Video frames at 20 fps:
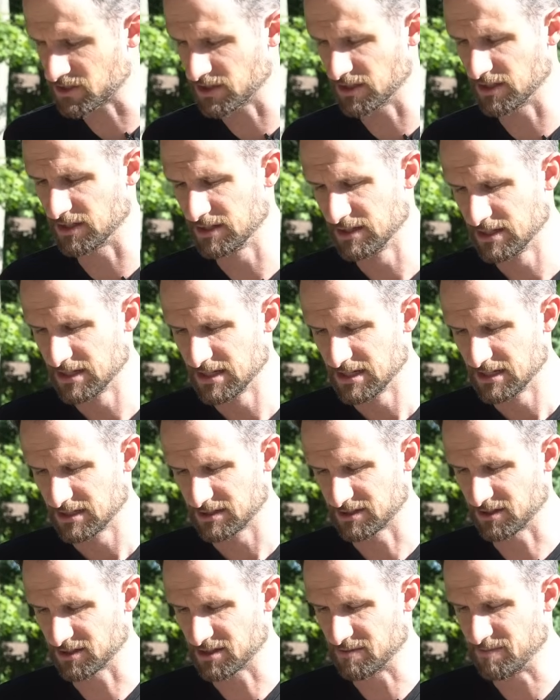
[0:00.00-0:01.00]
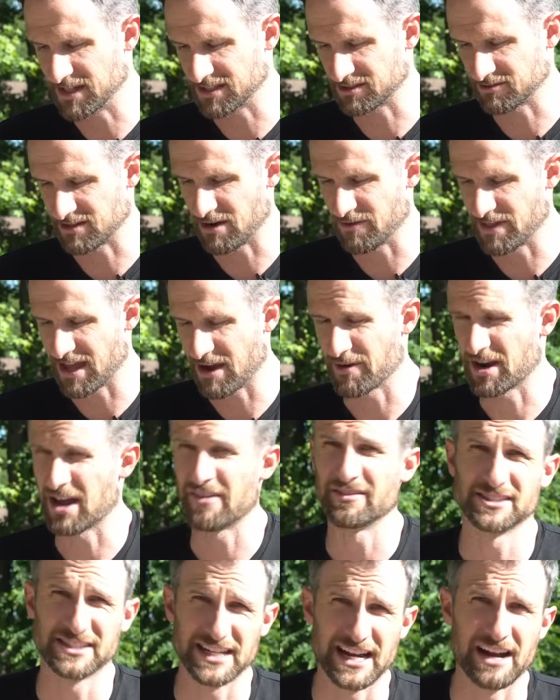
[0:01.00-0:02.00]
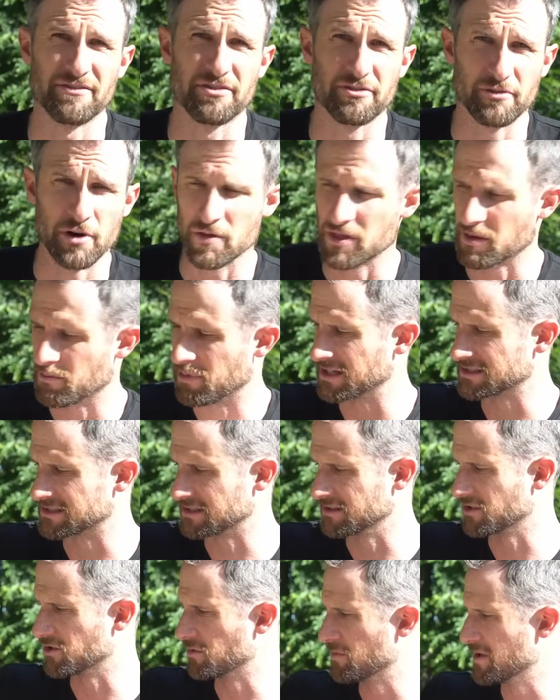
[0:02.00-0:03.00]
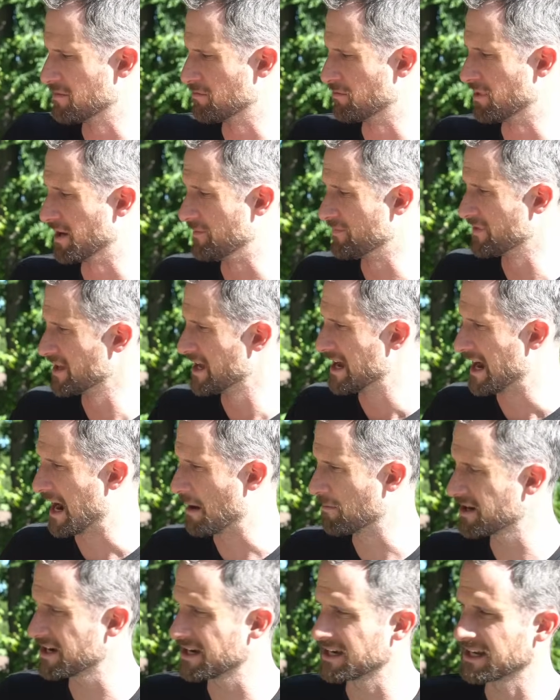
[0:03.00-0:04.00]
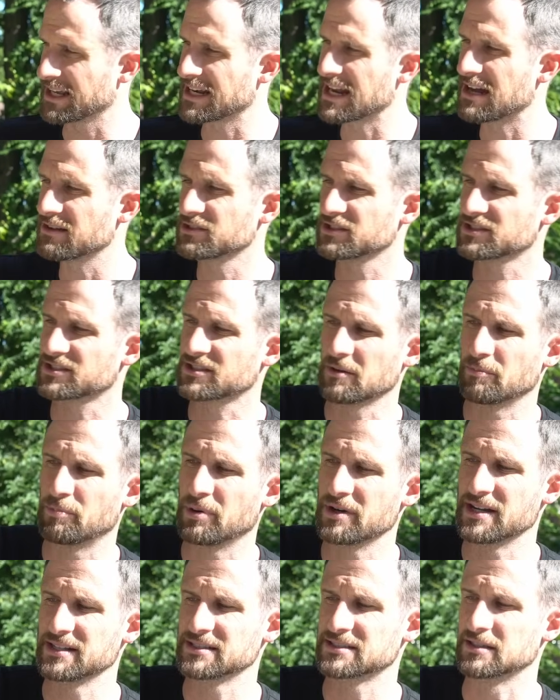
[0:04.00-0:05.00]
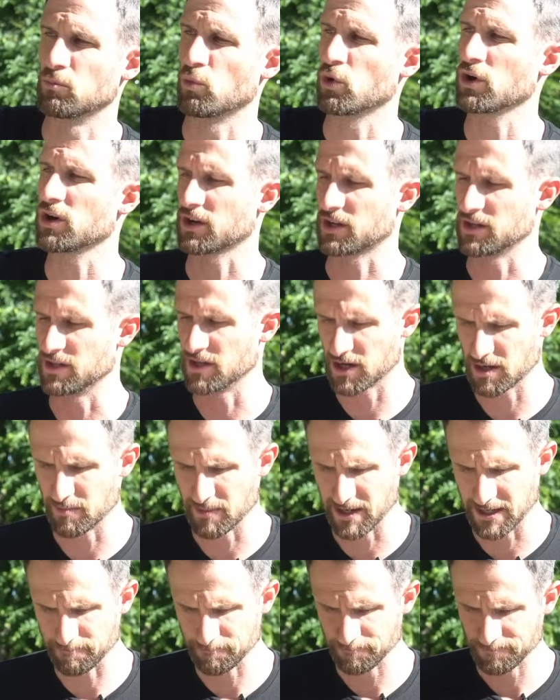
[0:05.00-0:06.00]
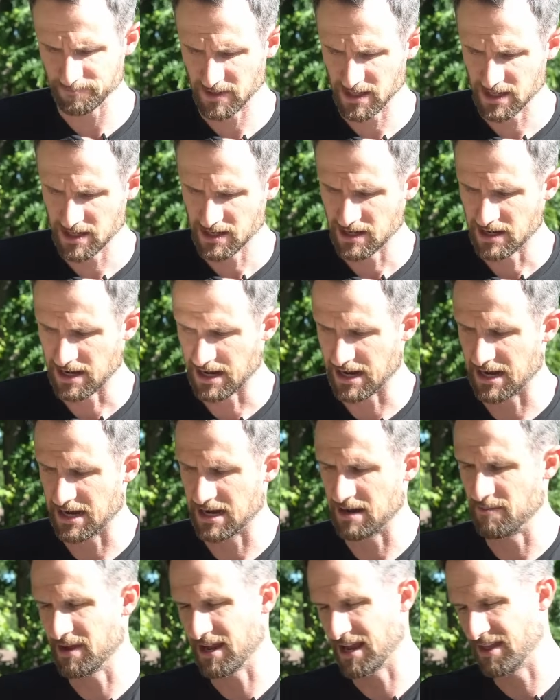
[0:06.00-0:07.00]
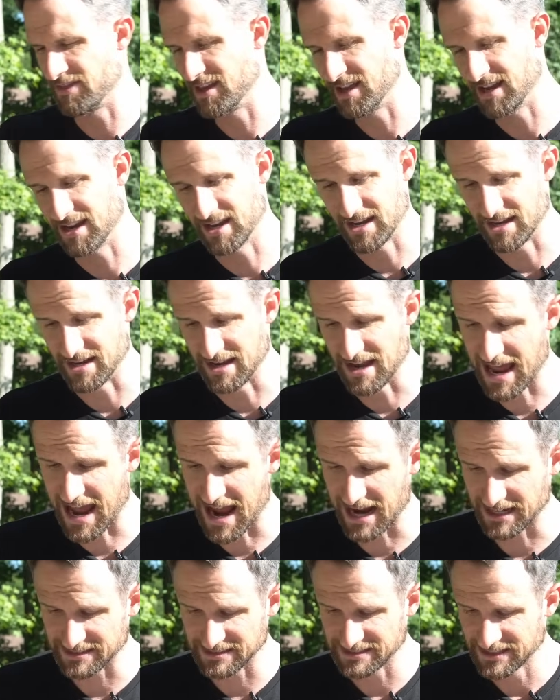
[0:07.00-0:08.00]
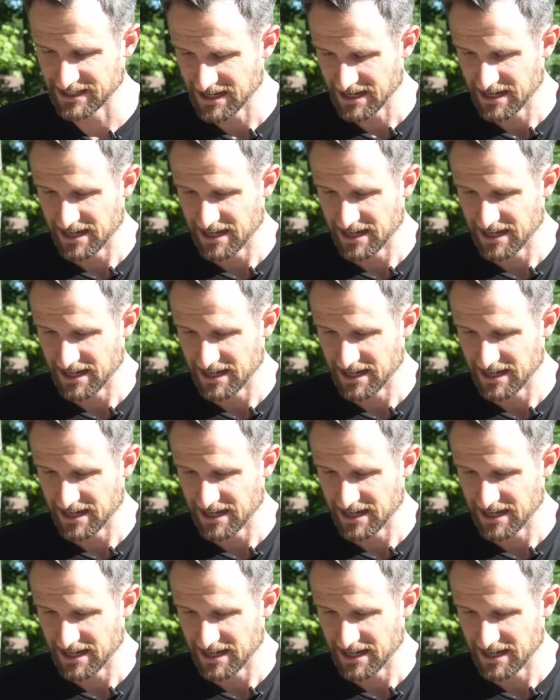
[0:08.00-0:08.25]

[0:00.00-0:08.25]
to mess around with that one. Obviously, I've thrown the Buzz a little bit, but I'm ready to get out and just start putting in some work. You know what I mean? And then next,